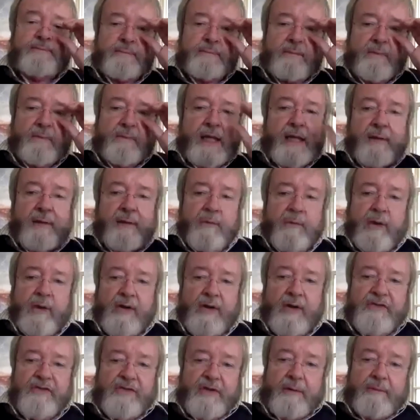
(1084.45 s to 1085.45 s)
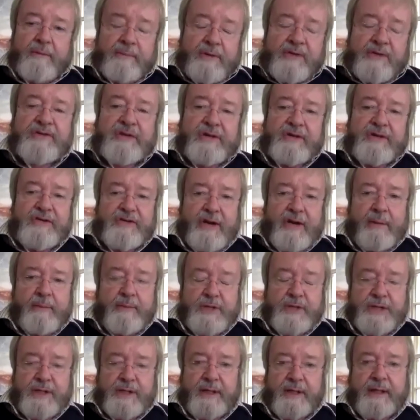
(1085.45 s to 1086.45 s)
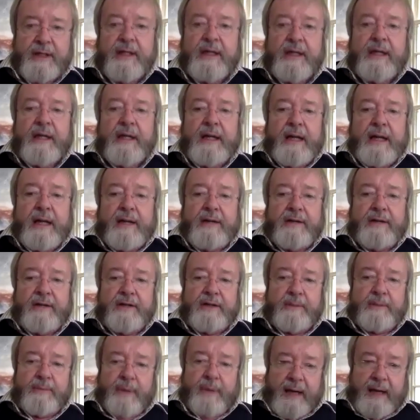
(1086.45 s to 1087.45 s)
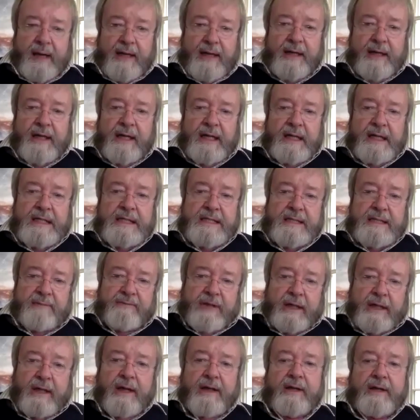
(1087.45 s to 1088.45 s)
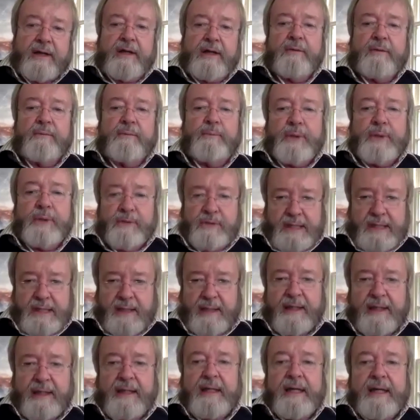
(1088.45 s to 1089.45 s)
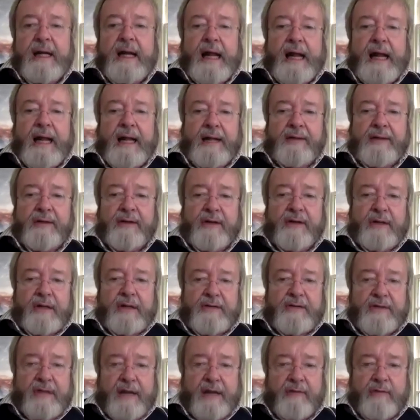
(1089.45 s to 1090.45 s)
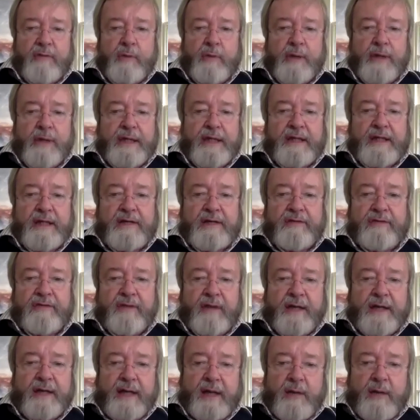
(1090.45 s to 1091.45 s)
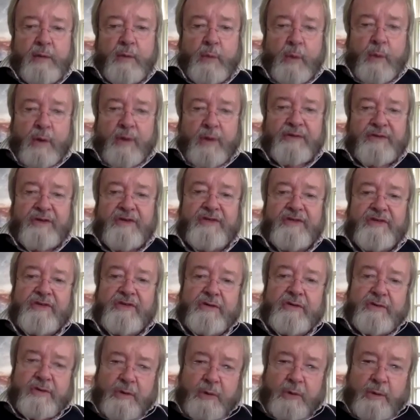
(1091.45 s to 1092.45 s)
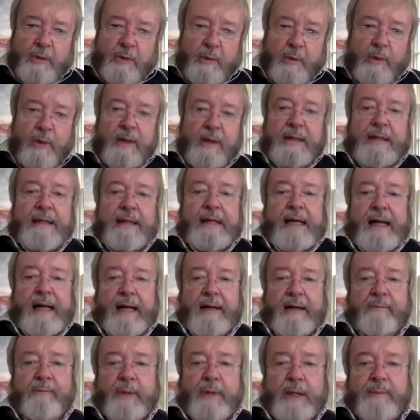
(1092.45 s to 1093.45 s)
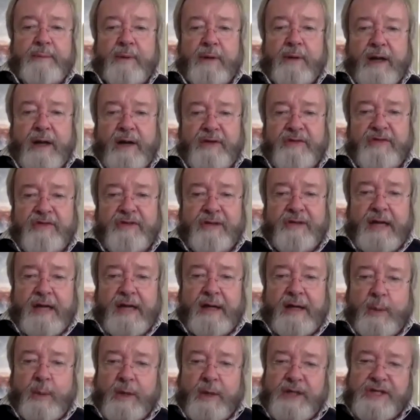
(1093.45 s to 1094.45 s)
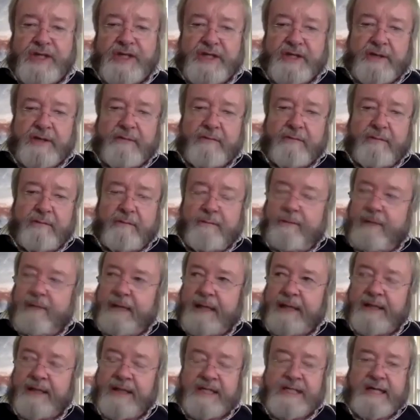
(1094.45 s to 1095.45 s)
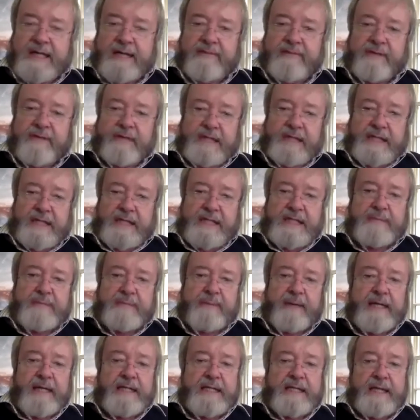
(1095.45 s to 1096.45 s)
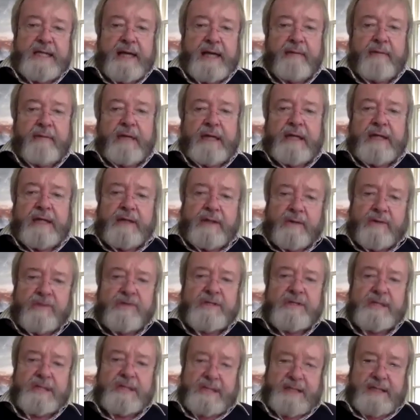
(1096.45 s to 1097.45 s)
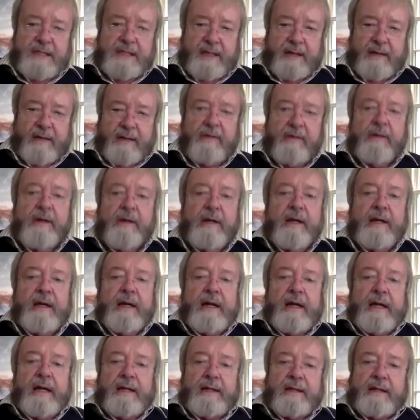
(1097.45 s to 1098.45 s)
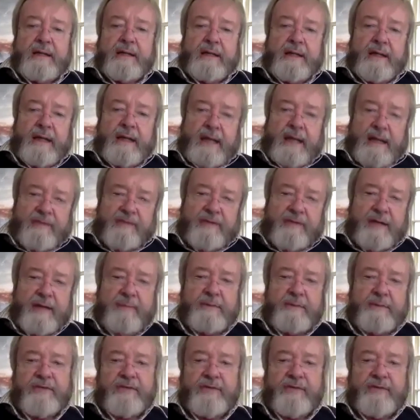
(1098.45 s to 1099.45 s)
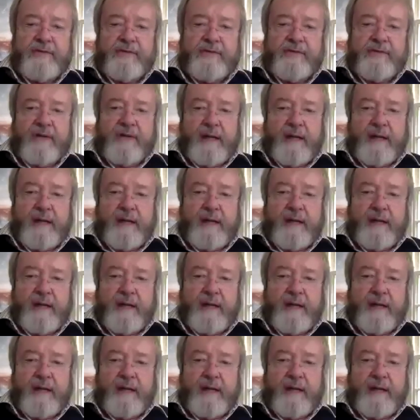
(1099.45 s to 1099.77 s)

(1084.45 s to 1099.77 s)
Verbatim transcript: It was a misconception that the brain is something like a computer, and therefore we needed to find out what does it do. And people answered that question in the 70s by saying, well, it looks as though the left hemisphere